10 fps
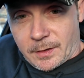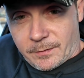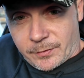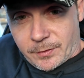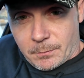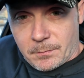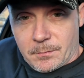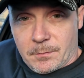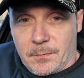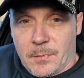and everything
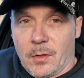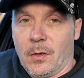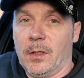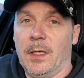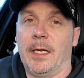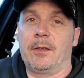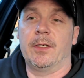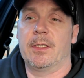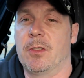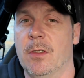all
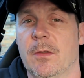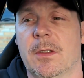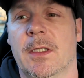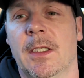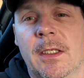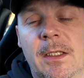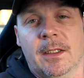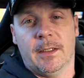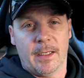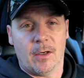electric, so
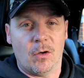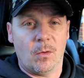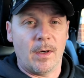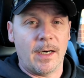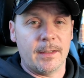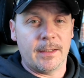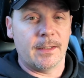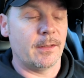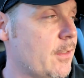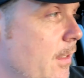they're all wired in. The